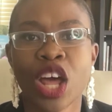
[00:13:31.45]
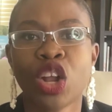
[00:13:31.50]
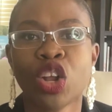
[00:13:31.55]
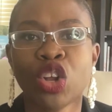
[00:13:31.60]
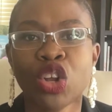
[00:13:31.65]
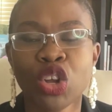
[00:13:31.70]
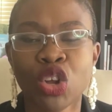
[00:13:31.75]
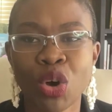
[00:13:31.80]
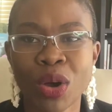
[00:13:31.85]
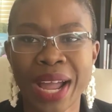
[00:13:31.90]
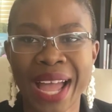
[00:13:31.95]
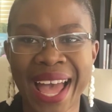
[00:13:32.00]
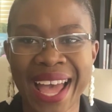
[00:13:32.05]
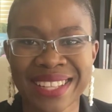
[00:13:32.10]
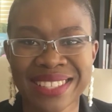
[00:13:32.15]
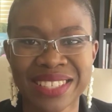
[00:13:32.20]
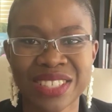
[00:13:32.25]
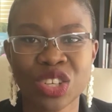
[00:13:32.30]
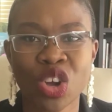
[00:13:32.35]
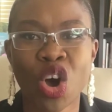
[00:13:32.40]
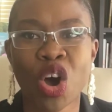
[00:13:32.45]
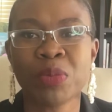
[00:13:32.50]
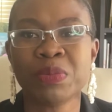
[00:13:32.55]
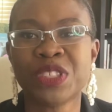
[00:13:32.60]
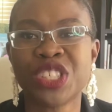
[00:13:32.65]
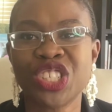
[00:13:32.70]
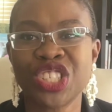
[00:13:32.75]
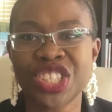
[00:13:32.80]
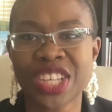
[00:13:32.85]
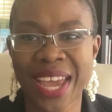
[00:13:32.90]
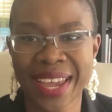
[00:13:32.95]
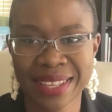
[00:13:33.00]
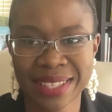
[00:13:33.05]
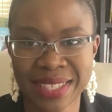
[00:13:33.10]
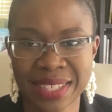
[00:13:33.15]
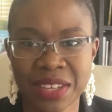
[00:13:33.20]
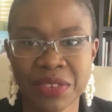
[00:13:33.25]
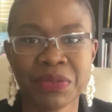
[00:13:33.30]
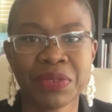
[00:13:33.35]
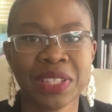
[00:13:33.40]
look at it
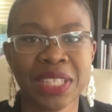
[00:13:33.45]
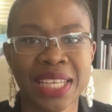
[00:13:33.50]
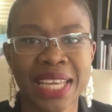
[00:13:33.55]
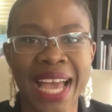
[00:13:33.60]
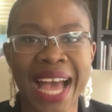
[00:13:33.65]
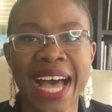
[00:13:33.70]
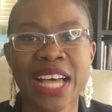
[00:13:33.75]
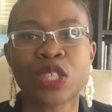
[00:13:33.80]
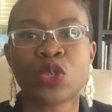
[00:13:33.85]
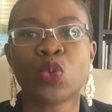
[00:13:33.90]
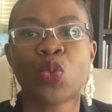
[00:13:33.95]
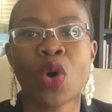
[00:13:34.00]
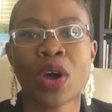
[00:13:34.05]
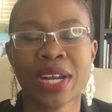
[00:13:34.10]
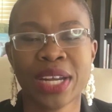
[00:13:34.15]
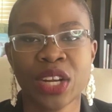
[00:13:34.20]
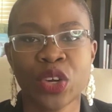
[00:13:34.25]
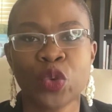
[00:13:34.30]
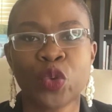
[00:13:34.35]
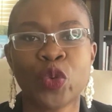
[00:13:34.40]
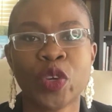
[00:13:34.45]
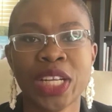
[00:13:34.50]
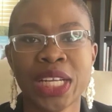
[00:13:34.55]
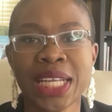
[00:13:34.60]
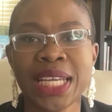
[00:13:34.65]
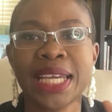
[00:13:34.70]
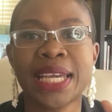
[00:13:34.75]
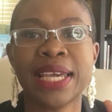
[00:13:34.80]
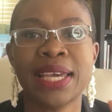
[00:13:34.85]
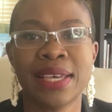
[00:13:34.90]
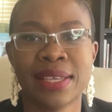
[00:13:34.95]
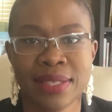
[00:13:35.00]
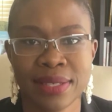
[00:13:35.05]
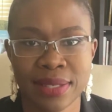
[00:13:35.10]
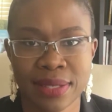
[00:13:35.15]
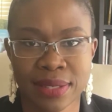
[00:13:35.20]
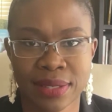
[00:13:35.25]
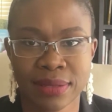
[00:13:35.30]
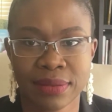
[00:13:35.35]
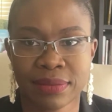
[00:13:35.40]
objectively as what it really is.